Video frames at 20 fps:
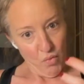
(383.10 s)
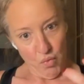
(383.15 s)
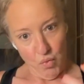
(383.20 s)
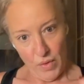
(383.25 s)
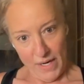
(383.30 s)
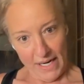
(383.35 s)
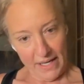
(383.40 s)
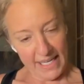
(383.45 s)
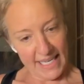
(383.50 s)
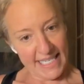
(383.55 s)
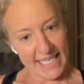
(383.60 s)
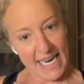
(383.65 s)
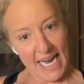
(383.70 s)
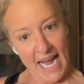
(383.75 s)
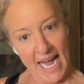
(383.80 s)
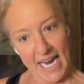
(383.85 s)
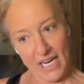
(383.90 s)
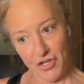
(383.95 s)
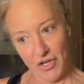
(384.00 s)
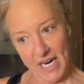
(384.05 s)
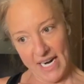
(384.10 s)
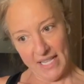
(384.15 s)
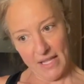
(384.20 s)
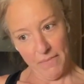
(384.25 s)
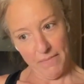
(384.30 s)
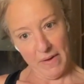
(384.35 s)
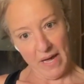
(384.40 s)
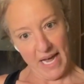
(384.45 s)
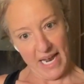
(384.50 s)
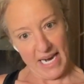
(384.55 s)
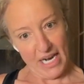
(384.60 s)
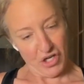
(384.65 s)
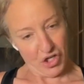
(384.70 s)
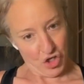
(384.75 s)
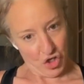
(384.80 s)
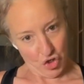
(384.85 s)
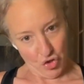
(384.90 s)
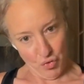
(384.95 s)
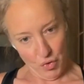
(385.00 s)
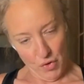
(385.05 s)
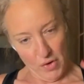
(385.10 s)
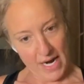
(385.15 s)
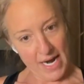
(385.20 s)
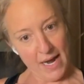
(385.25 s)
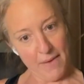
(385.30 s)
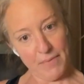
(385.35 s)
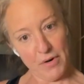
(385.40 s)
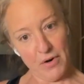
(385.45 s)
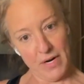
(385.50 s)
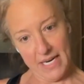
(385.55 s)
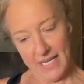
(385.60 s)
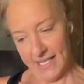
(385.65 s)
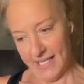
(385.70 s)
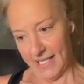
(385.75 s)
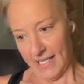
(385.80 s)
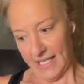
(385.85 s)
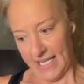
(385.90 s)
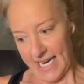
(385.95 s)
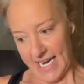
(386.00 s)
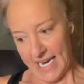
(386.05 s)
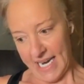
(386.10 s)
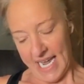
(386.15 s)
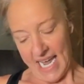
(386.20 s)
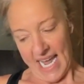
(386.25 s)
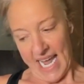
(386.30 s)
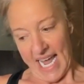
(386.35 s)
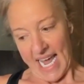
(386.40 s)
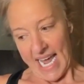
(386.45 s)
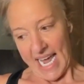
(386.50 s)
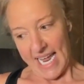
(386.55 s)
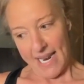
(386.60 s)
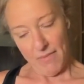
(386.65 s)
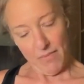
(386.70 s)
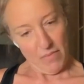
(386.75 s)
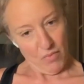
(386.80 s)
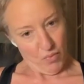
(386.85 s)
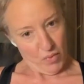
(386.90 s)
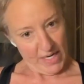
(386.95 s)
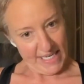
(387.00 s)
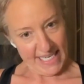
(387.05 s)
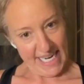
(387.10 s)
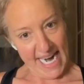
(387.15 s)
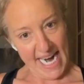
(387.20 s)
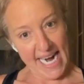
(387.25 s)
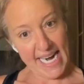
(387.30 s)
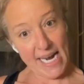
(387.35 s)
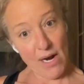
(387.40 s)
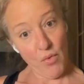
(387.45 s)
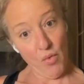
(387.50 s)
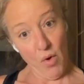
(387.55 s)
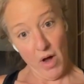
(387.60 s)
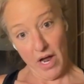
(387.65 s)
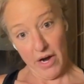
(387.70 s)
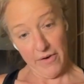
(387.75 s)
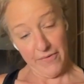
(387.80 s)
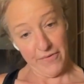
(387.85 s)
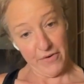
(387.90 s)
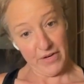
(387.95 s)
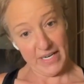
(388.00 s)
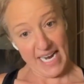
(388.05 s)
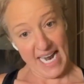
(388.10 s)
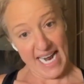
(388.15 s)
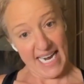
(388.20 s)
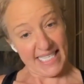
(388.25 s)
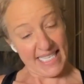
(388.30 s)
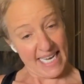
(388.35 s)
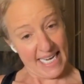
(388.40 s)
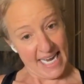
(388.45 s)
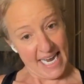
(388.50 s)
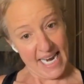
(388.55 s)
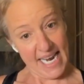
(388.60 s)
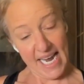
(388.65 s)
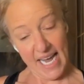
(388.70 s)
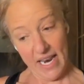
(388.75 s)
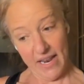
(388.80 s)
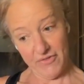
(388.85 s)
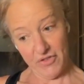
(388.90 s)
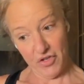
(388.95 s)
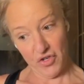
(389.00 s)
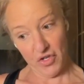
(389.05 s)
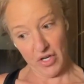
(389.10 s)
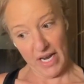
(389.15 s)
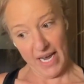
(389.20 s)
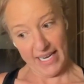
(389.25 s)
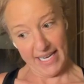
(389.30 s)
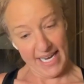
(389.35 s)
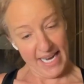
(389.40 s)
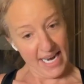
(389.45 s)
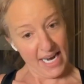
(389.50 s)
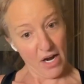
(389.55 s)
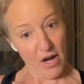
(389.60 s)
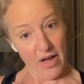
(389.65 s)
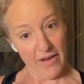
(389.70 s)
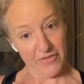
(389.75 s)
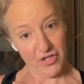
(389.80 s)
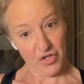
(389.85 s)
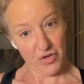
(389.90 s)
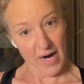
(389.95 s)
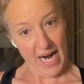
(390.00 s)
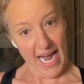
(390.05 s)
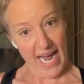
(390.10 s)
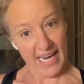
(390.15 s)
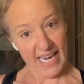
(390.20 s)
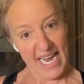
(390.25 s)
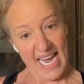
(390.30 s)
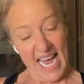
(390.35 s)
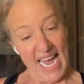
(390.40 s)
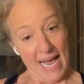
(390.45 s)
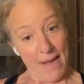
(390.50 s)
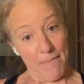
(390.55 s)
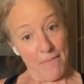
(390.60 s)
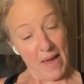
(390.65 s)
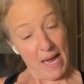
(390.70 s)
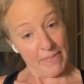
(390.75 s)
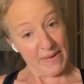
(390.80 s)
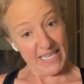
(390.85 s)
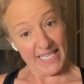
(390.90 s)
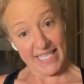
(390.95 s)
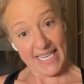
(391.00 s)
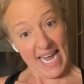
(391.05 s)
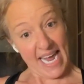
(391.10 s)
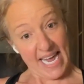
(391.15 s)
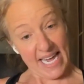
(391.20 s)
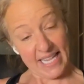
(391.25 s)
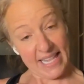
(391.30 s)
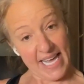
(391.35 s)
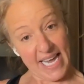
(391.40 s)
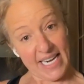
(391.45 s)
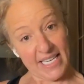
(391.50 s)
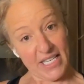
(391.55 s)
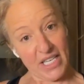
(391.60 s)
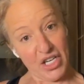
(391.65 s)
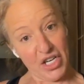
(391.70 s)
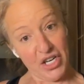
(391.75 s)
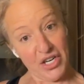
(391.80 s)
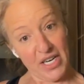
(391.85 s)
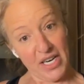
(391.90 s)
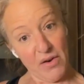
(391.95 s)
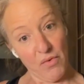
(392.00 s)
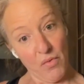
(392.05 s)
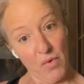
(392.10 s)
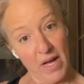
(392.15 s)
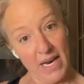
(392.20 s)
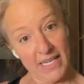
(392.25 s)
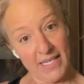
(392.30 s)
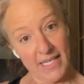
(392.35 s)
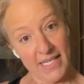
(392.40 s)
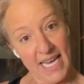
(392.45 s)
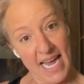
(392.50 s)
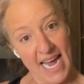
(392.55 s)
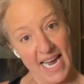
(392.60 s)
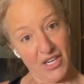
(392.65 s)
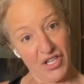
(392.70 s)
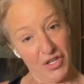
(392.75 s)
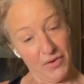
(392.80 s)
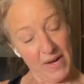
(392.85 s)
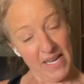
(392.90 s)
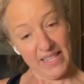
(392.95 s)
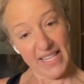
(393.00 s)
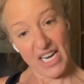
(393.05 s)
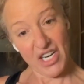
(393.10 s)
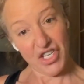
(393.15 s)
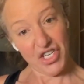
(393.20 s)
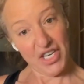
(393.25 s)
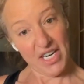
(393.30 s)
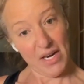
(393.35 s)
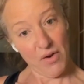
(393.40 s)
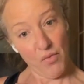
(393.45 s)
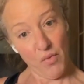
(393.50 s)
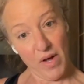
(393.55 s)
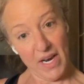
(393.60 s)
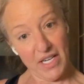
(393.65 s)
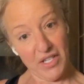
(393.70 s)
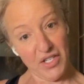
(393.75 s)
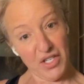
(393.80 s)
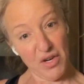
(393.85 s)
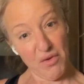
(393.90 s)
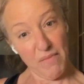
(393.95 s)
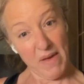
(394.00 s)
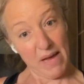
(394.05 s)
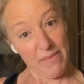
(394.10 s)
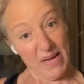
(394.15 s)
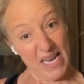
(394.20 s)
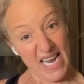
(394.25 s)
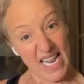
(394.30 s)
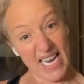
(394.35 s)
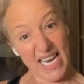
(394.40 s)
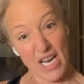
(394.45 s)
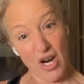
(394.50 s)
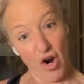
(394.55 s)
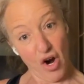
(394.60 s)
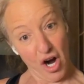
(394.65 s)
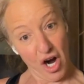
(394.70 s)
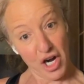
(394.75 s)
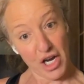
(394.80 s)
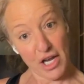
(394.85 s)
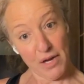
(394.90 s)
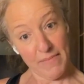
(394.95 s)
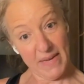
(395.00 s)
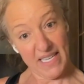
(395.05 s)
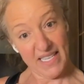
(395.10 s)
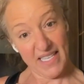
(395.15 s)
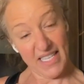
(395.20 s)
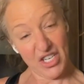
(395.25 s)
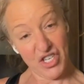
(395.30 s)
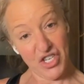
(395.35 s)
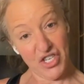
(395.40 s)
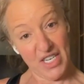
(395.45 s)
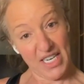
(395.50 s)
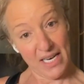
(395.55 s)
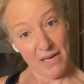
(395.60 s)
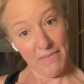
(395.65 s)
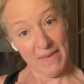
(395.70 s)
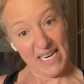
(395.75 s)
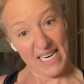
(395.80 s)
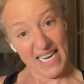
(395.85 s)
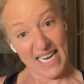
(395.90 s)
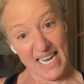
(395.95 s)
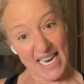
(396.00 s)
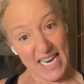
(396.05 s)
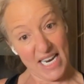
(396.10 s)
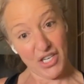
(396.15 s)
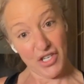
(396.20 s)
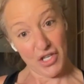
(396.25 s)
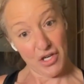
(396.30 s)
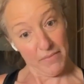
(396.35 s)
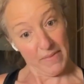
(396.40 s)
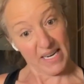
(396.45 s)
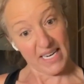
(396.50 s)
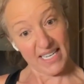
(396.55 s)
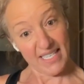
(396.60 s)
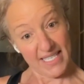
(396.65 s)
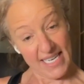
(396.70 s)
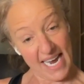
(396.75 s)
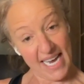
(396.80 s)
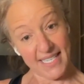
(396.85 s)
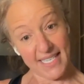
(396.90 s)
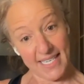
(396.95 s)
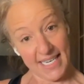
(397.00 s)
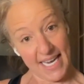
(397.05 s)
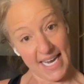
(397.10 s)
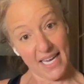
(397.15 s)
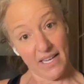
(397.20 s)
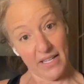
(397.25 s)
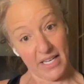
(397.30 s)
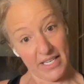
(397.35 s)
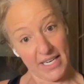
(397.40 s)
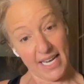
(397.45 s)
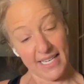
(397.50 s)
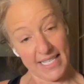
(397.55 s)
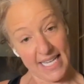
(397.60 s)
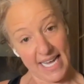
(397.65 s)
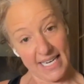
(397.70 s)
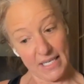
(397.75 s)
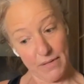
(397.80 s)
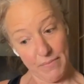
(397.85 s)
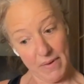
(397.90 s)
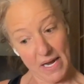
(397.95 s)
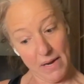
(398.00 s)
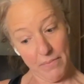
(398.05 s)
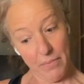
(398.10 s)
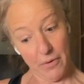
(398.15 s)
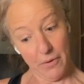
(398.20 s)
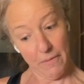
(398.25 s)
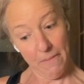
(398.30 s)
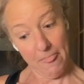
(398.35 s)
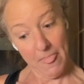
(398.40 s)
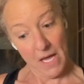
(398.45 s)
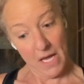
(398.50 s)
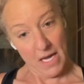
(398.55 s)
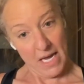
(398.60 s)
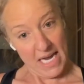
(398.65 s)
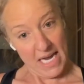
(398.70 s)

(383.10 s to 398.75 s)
really dehydrating the body, screwing up your insulin, and retaining water for days and getting out of and getting off track, maybe saying things that you didn't want to say, doing things you didn't want to do, maybe getting in arguments that you didn't mean to get into because yes, tequila does that to people.